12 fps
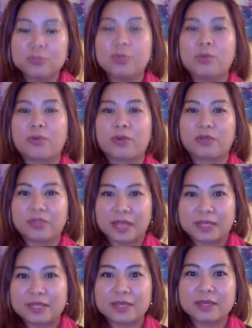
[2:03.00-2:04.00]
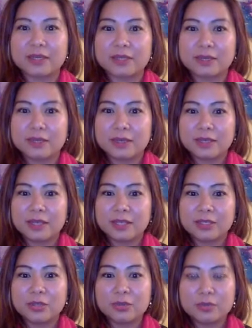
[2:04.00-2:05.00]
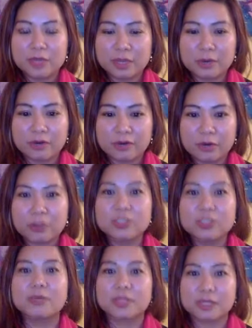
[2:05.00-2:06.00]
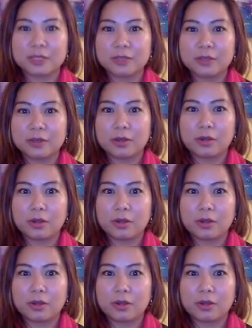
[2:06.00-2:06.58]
or authentic. You then ultimately